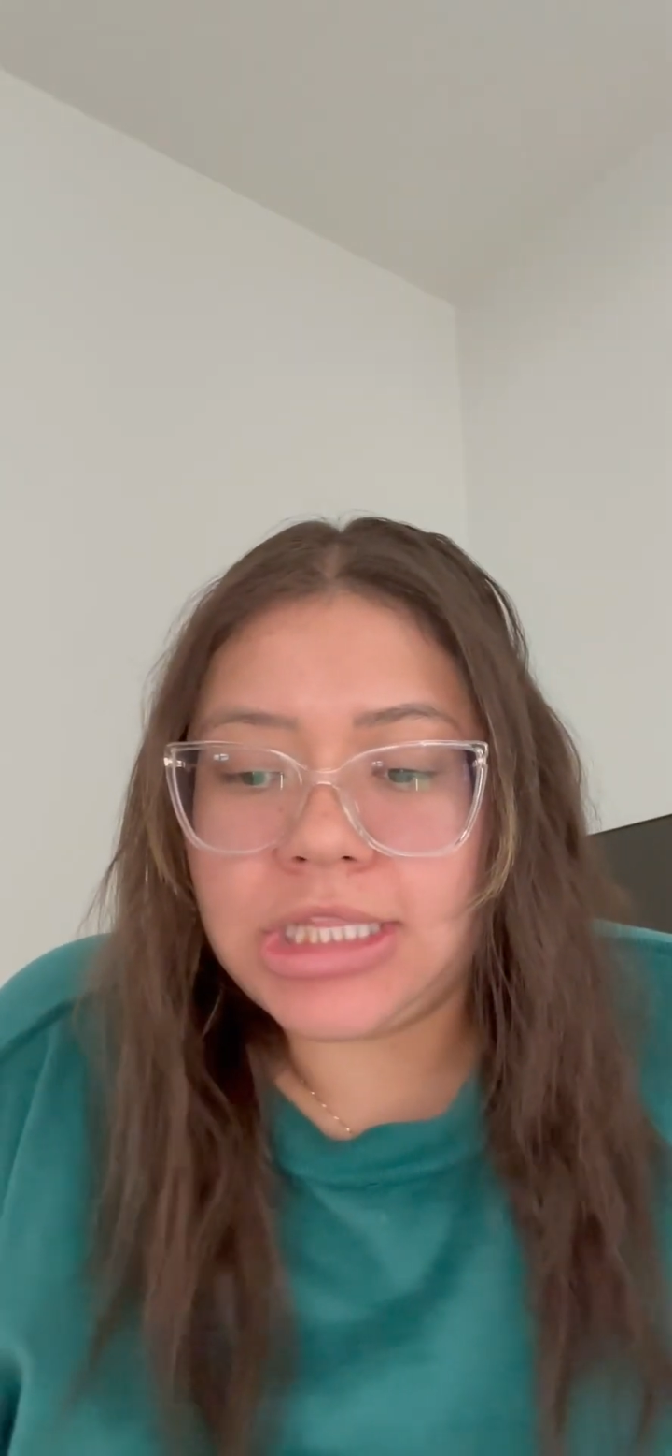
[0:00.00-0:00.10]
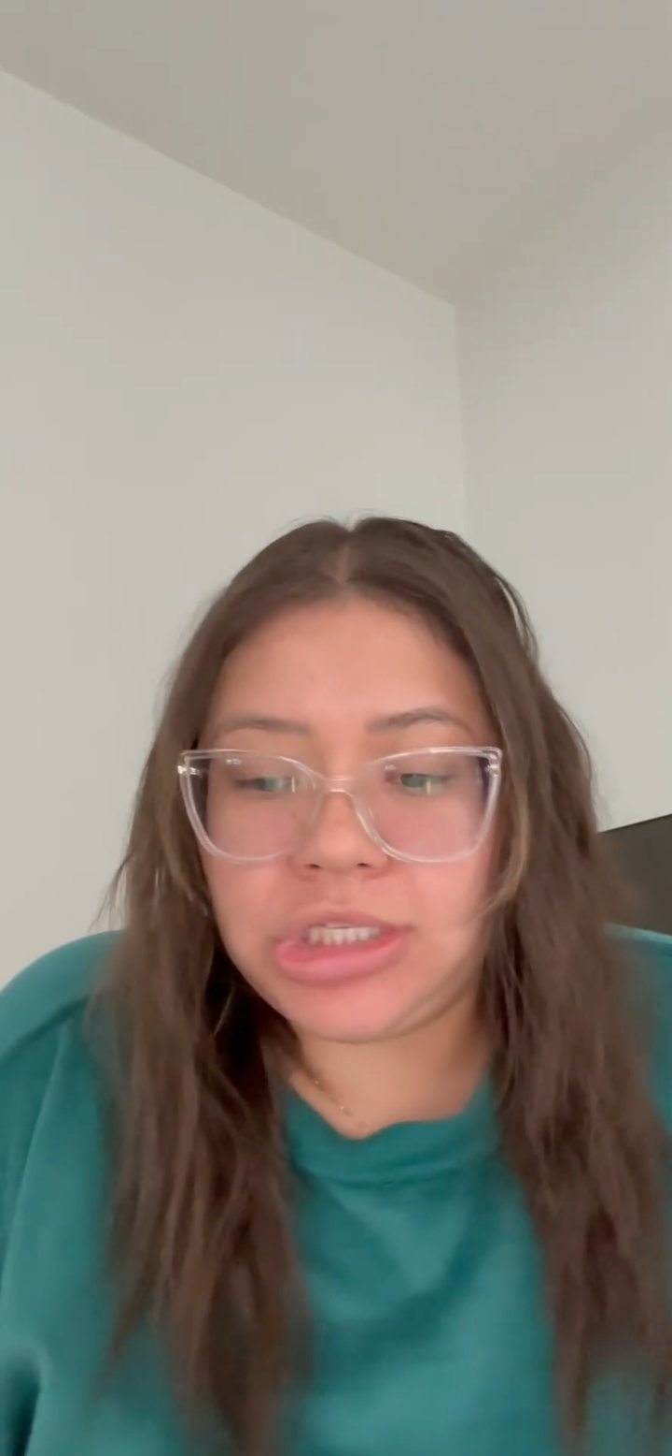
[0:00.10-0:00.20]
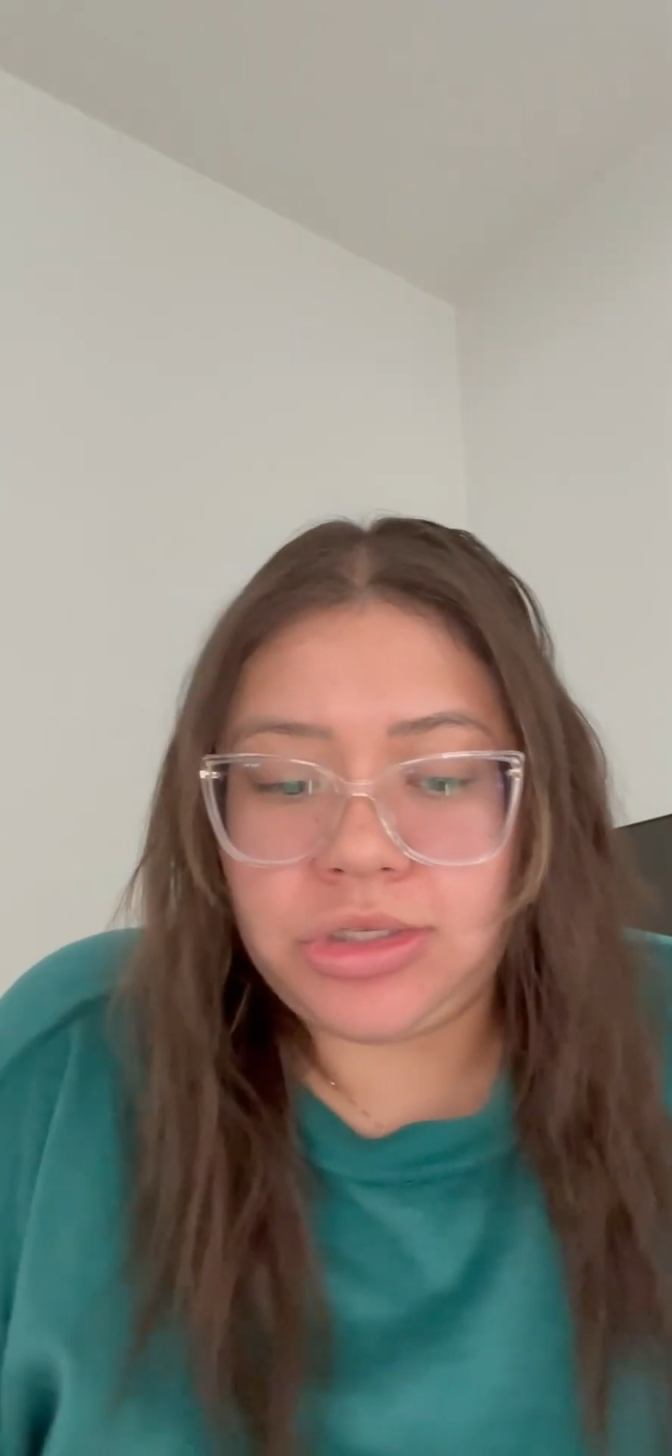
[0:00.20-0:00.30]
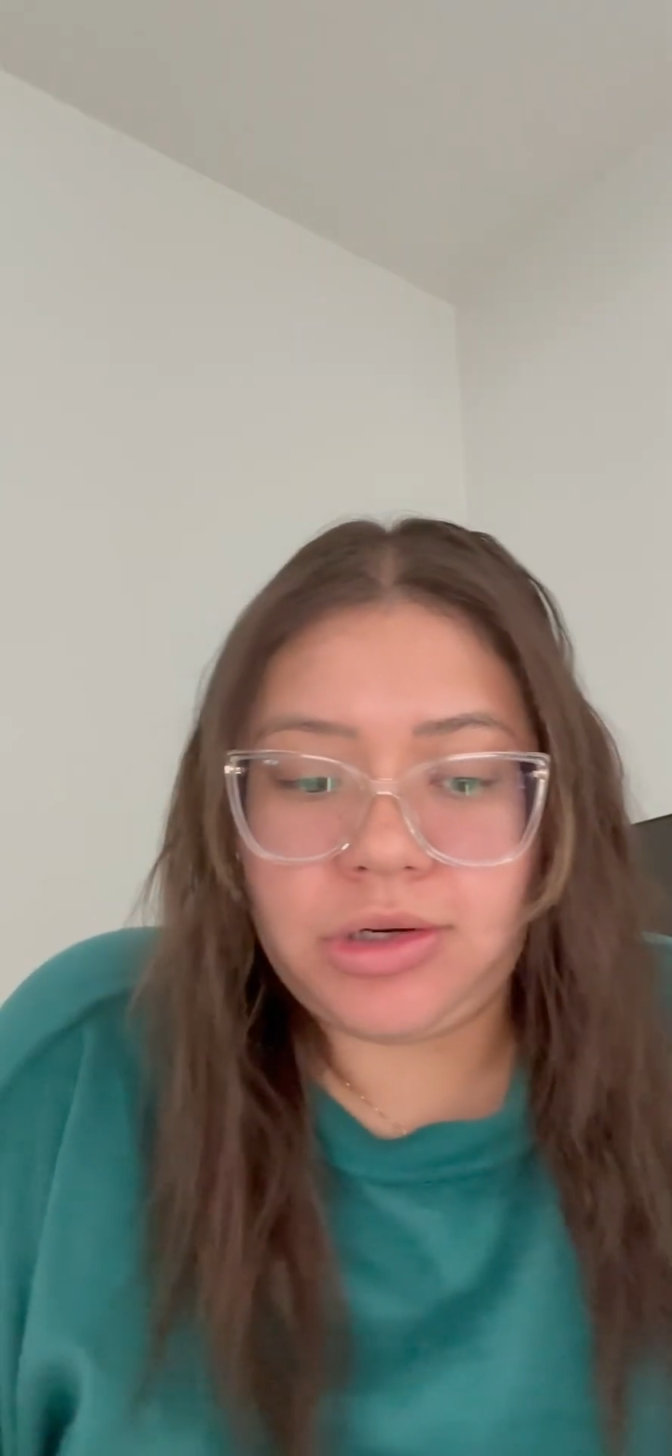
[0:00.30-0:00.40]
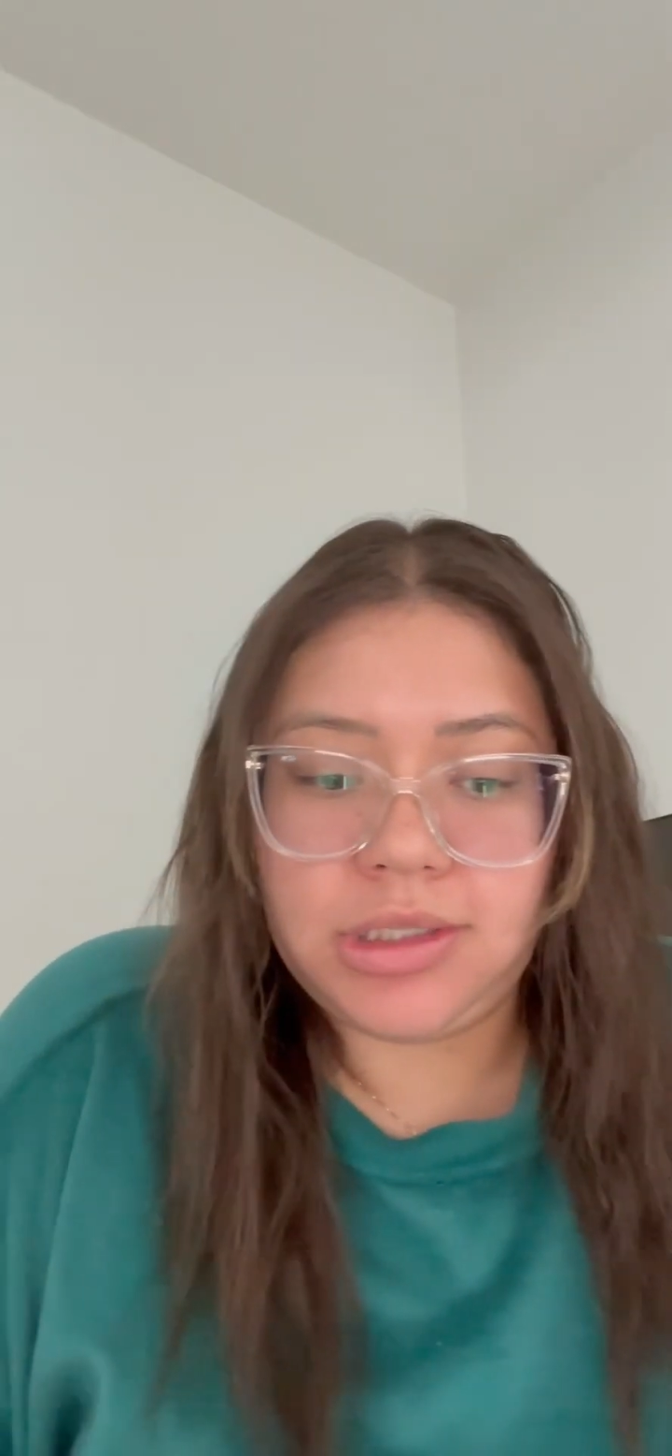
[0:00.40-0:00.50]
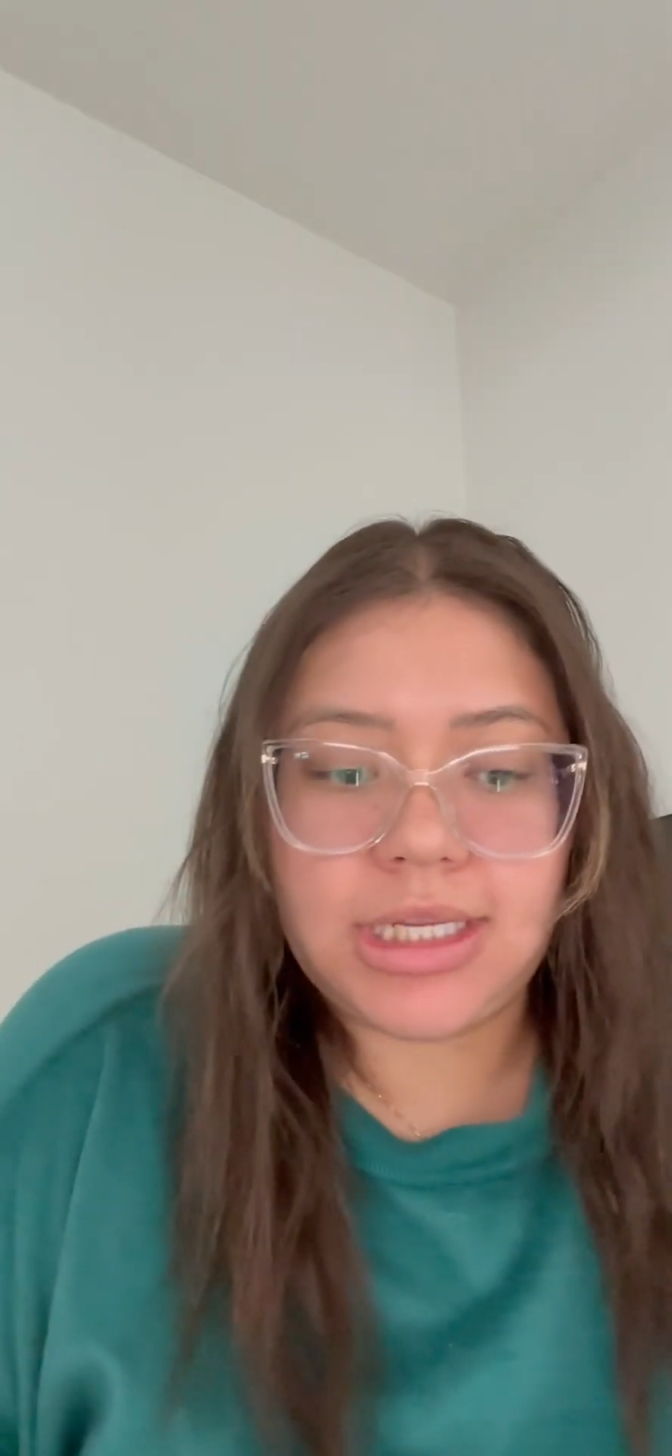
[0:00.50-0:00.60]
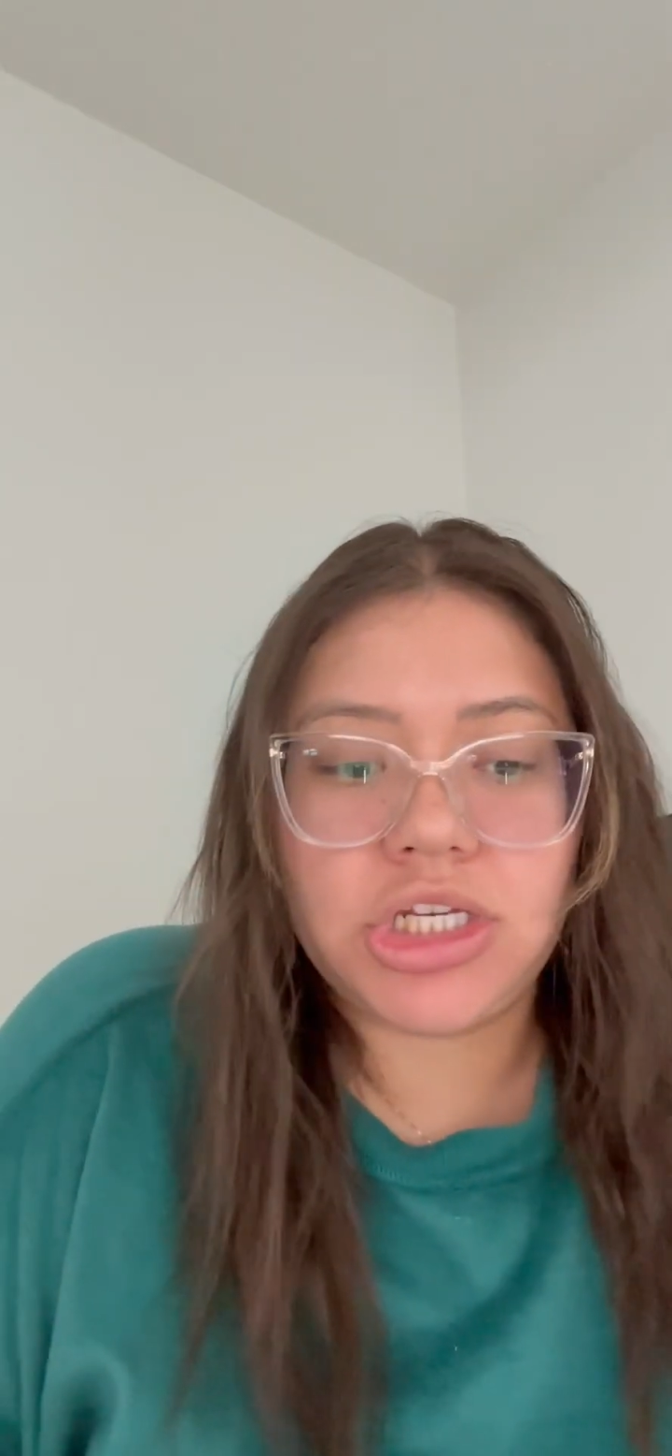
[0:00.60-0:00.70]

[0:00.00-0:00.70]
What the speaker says: the student's